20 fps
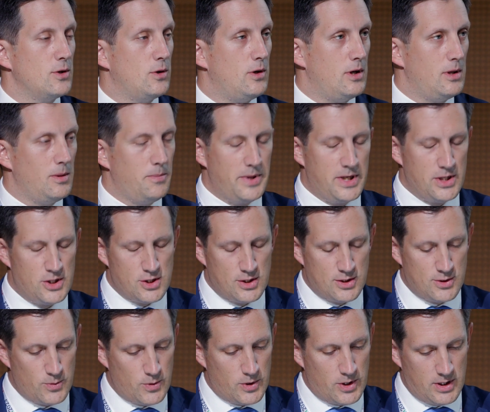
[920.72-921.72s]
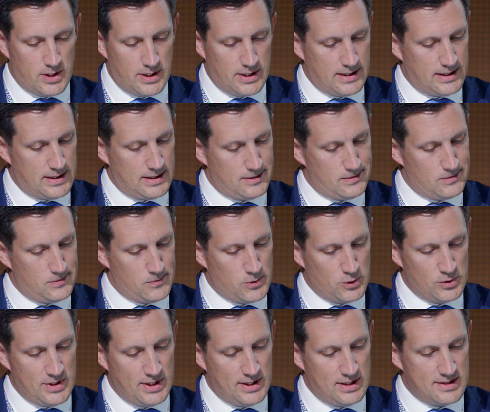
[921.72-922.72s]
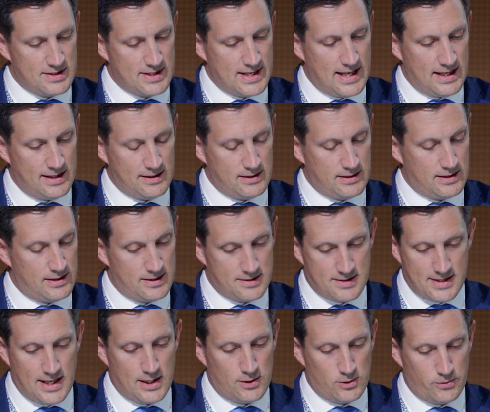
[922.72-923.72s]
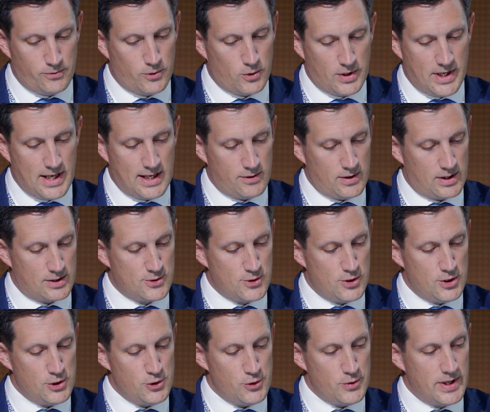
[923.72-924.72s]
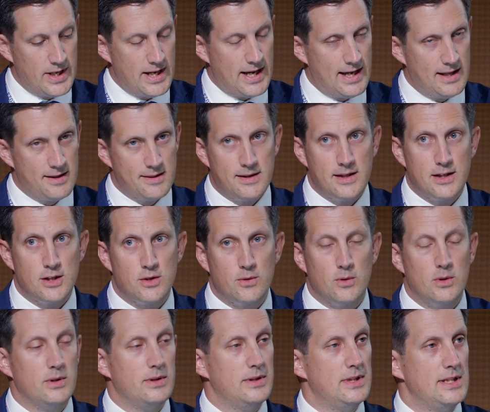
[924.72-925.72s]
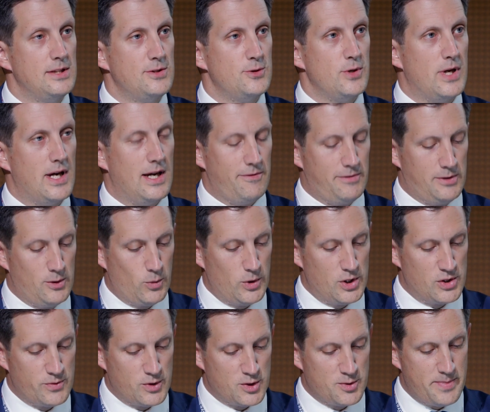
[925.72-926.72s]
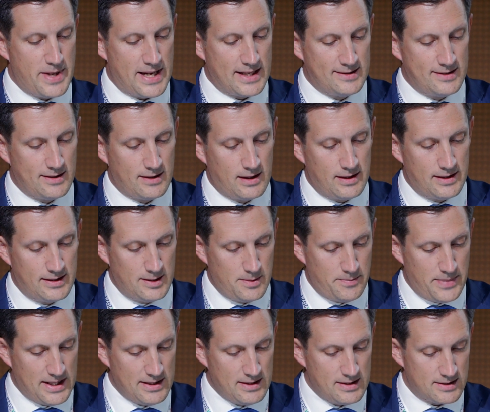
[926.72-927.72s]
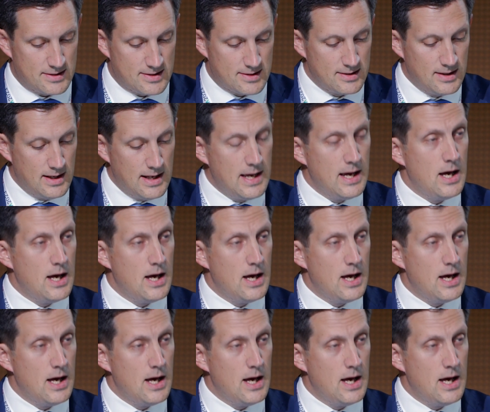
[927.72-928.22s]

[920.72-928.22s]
so all patients were routinely scheduled for cataract surgery, and they need to have the wish for spectacle independence.